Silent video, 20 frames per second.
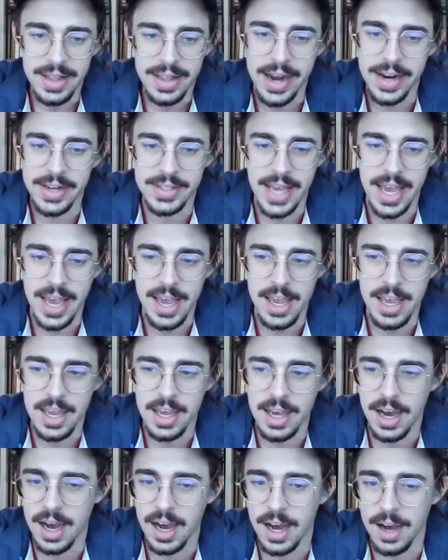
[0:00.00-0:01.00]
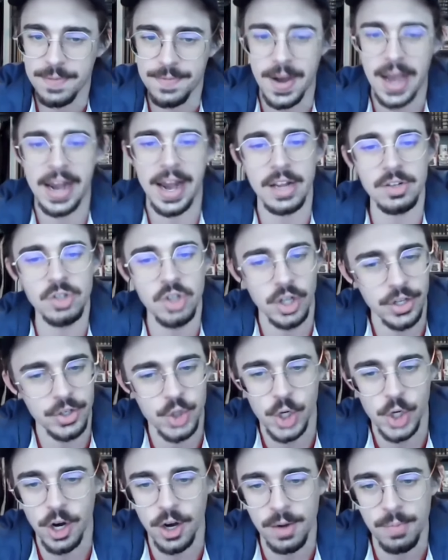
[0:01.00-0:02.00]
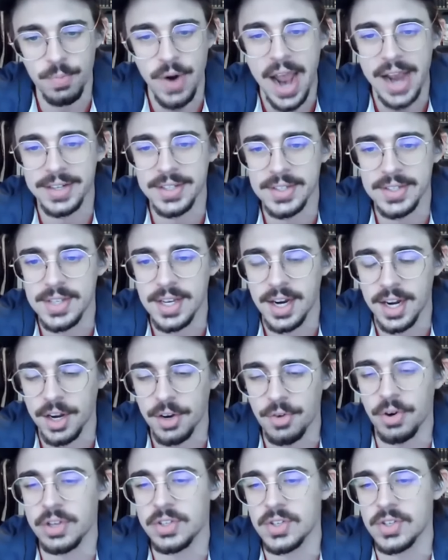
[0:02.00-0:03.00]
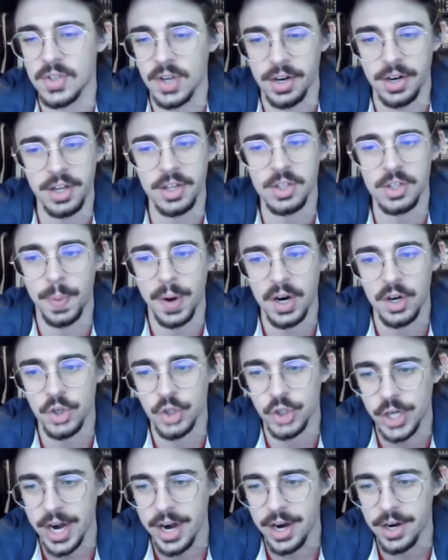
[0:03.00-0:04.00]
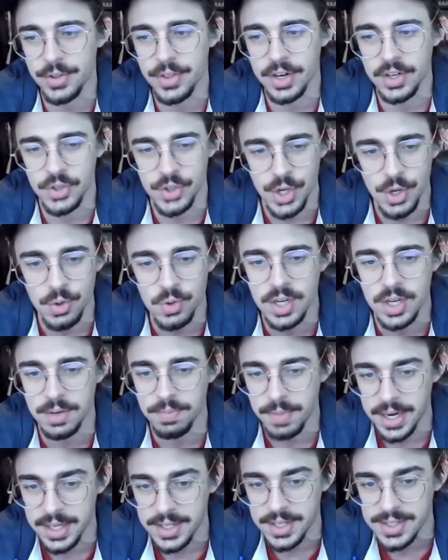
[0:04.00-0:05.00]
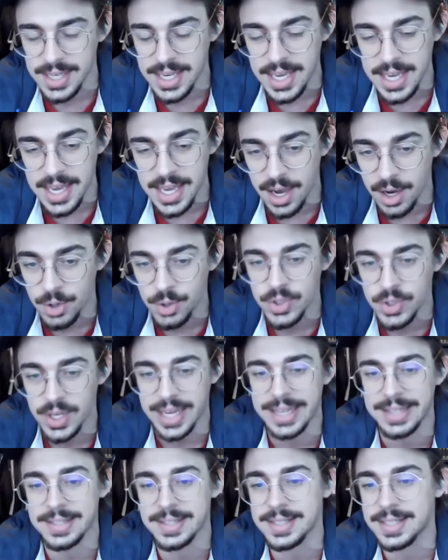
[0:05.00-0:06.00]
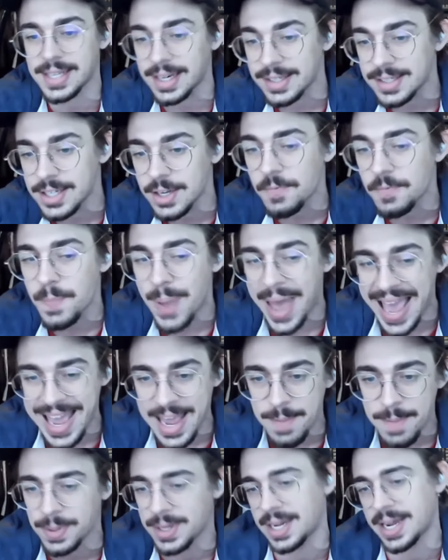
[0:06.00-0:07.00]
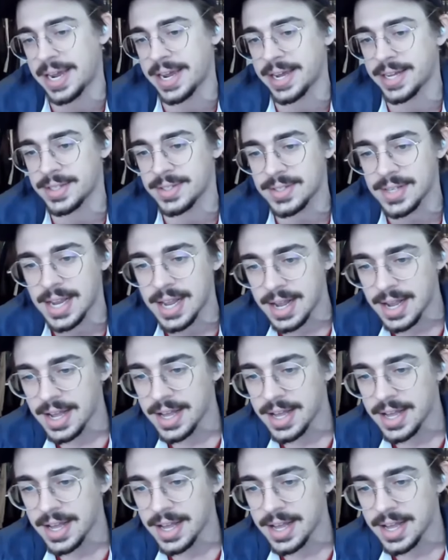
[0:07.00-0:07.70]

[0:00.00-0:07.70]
That is a financial engineering practice that increases earnings per share that is used in many CEOs' incentive pay plans.